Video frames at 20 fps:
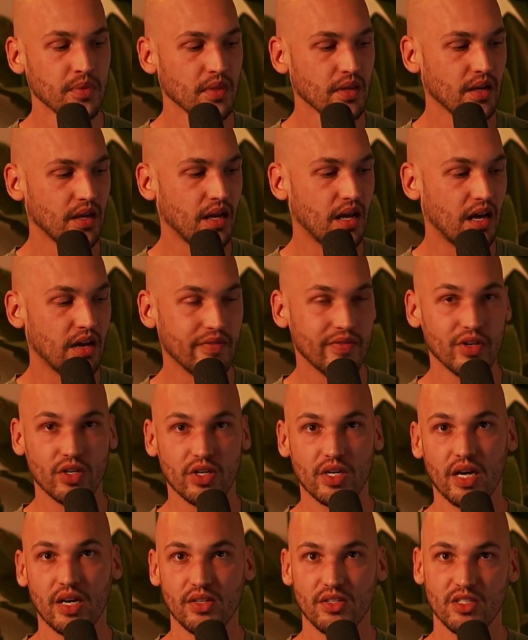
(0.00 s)
of your
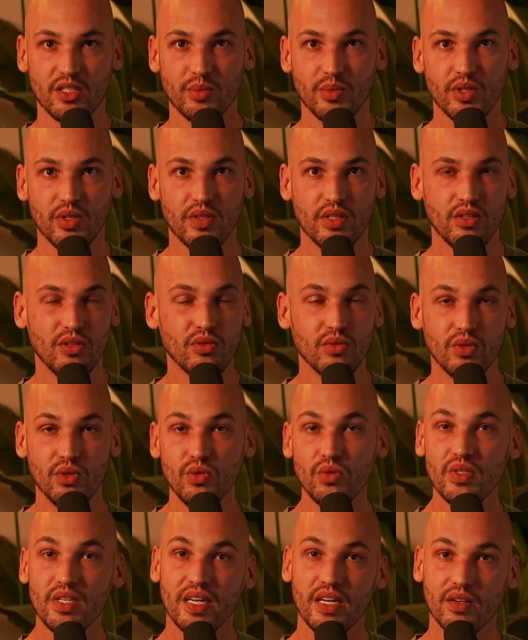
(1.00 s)
customer, then you're
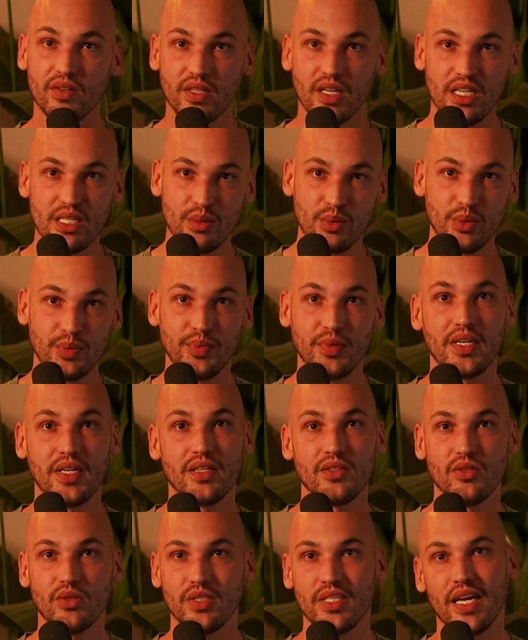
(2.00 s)
losing out on customer
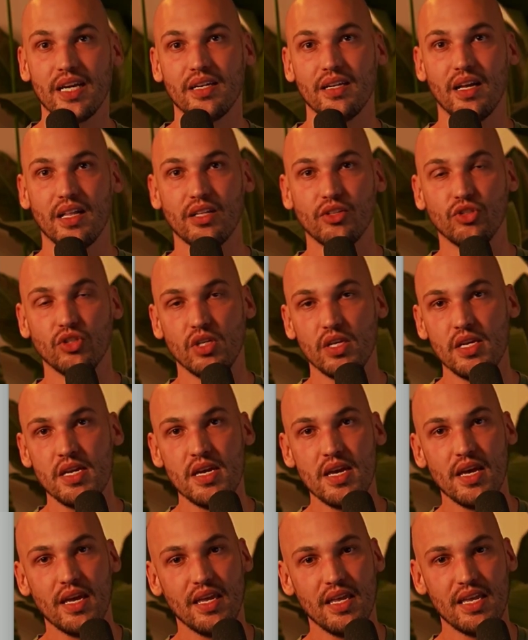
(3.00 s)
because your technology
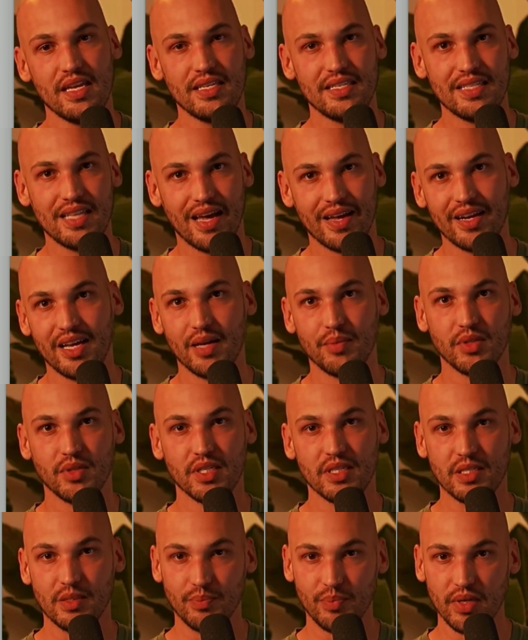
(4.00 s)
is not up to
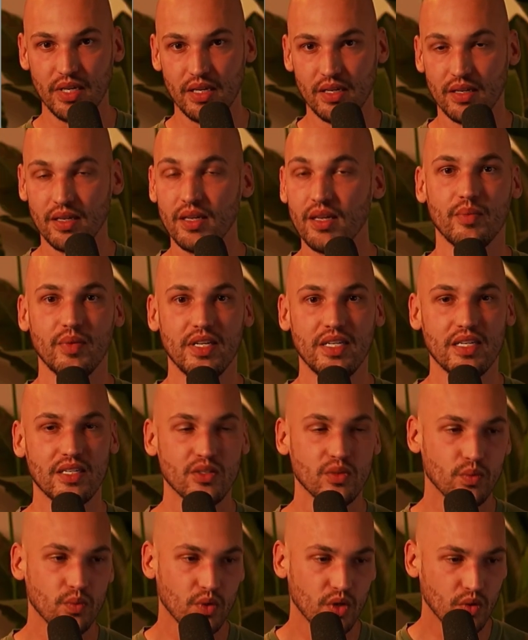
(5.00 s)
speed. It
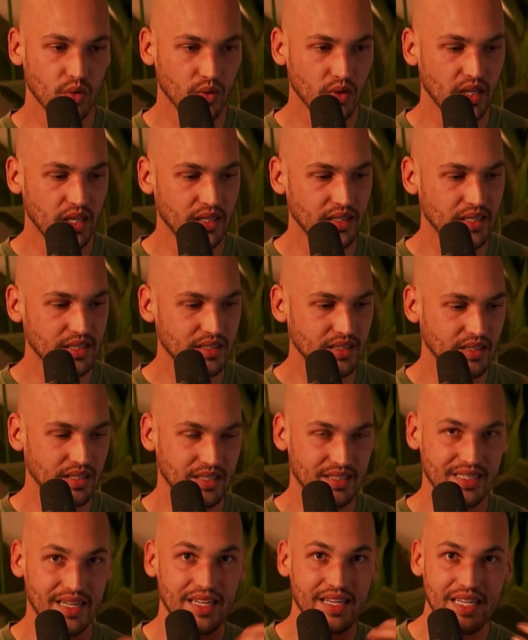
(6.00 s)
doesn't work.
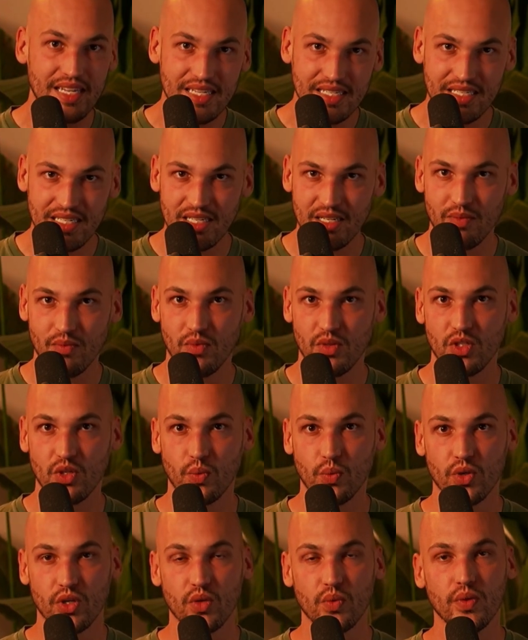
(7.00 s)
It's not easy to
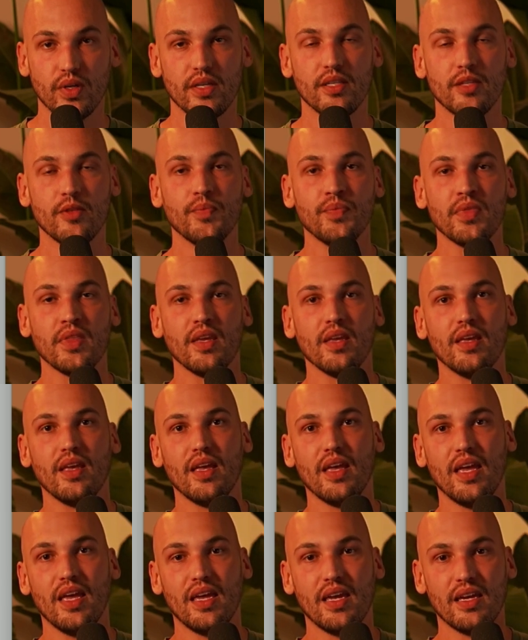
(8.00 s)
work with.
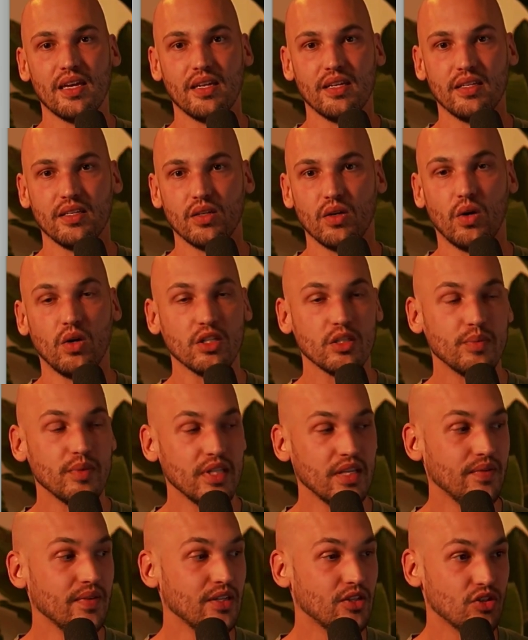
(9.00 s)
And ultimately,
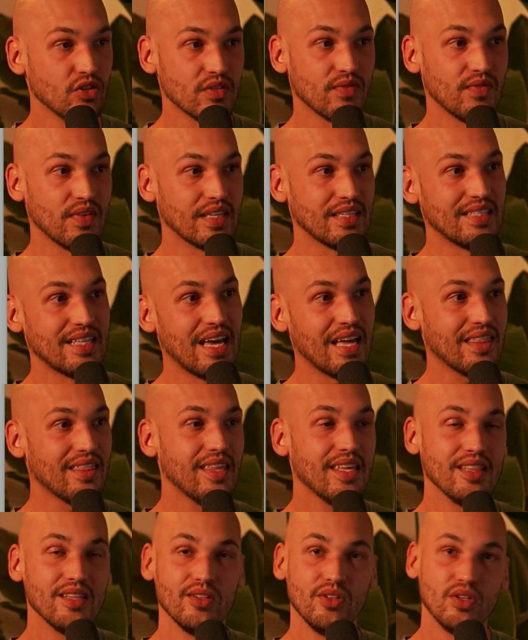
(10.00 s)
if you just fix that
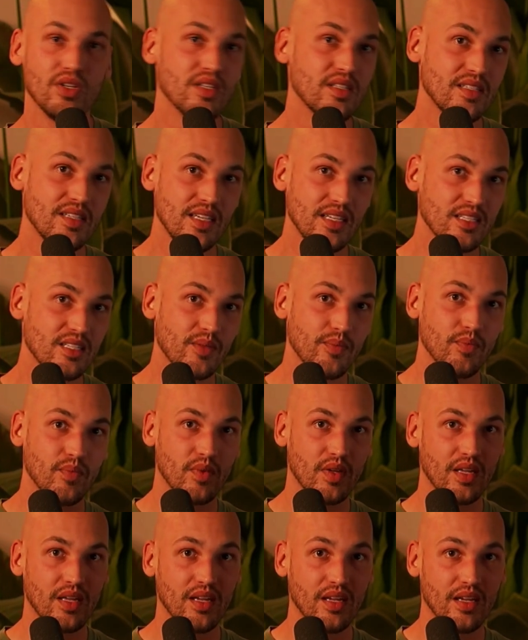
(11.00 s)
thing, then you could see some
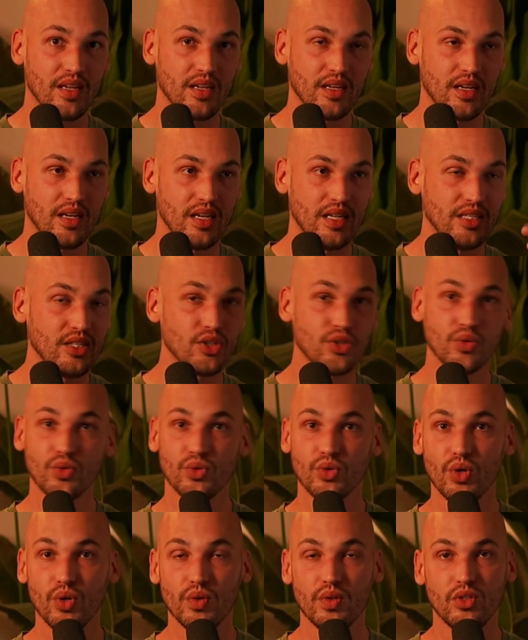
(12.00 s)
additional
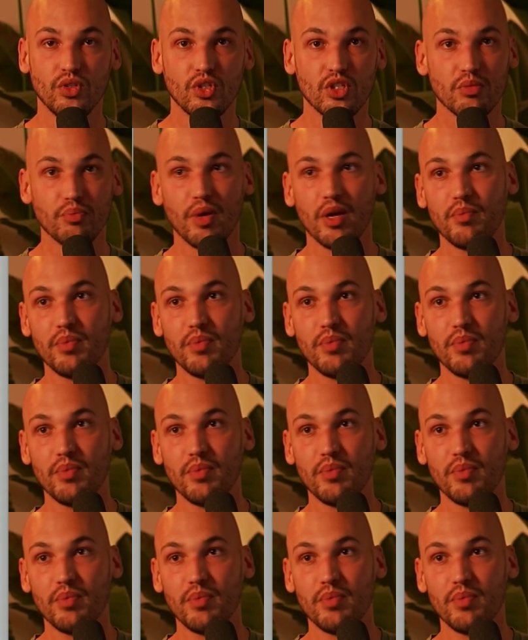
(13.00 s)
growth just by